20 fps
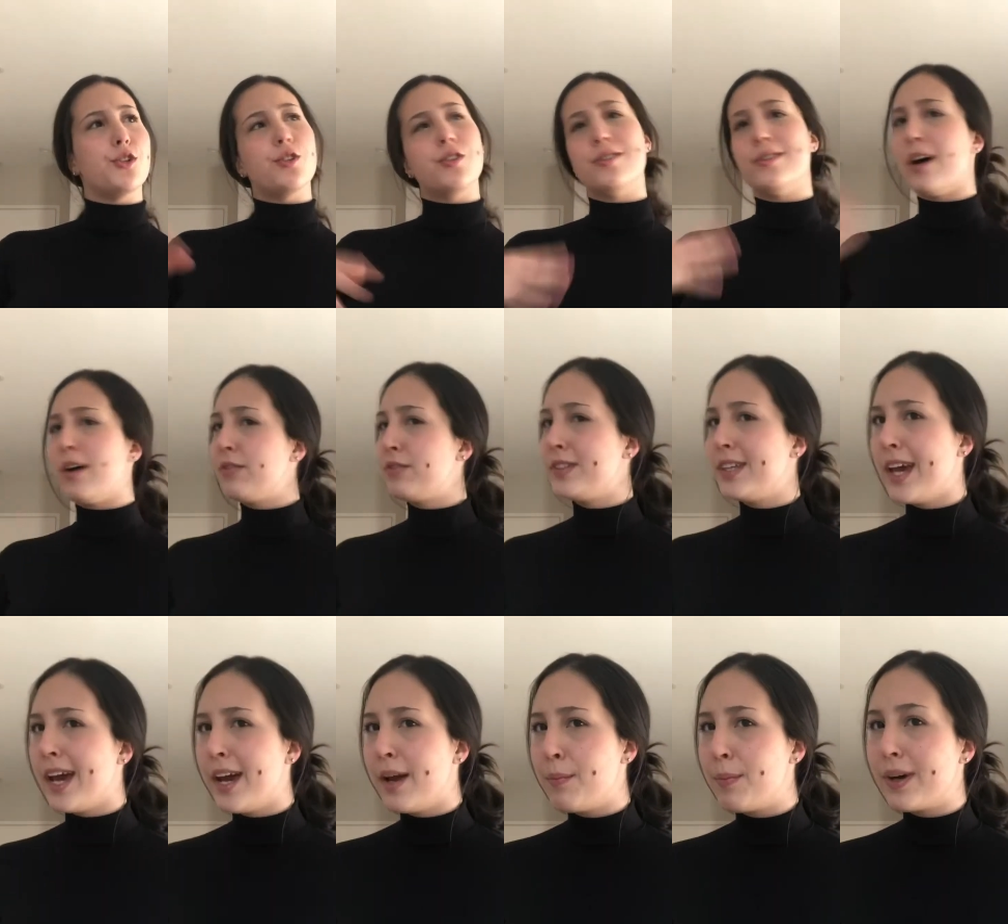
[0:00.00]

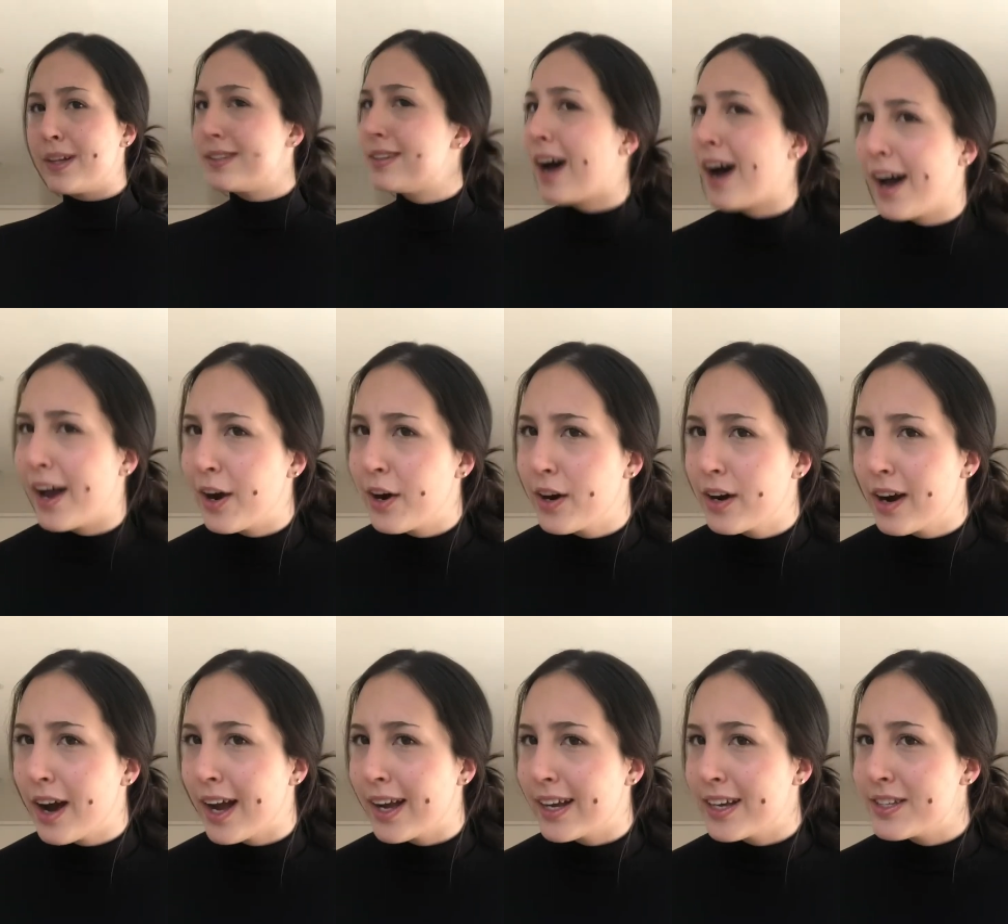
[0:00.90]
self-tape attire,
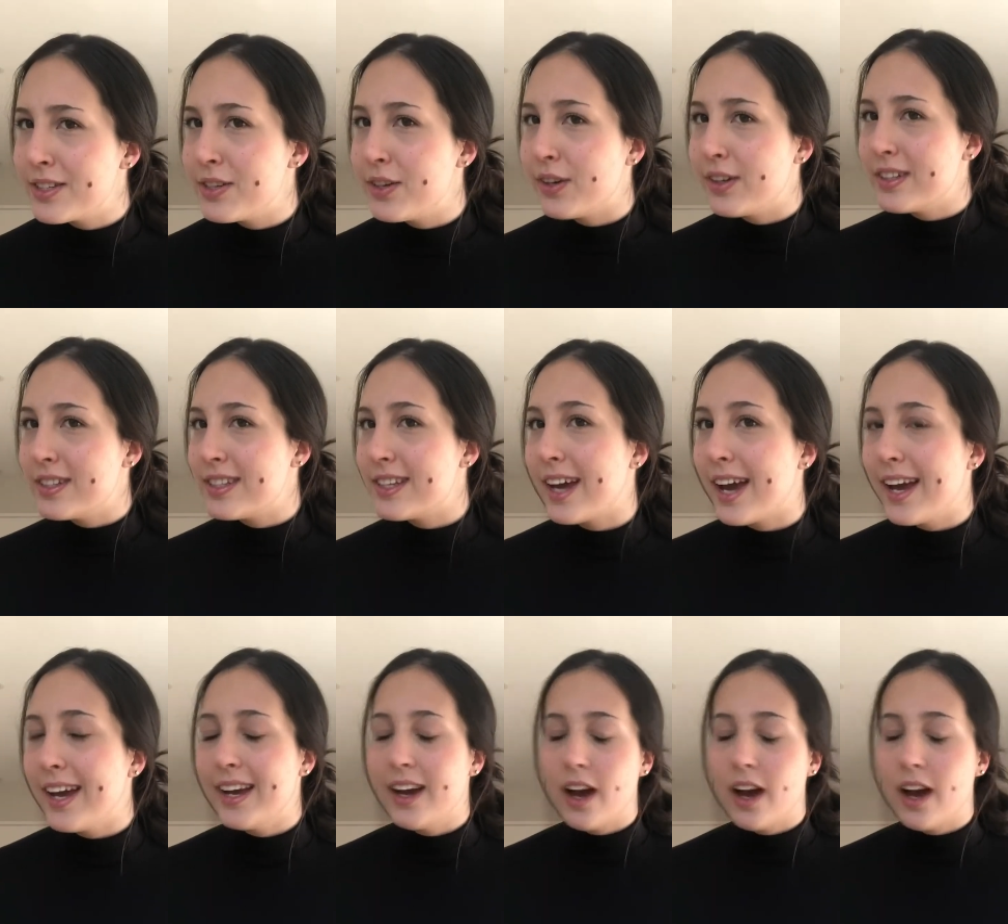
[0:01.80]
I guess you could say.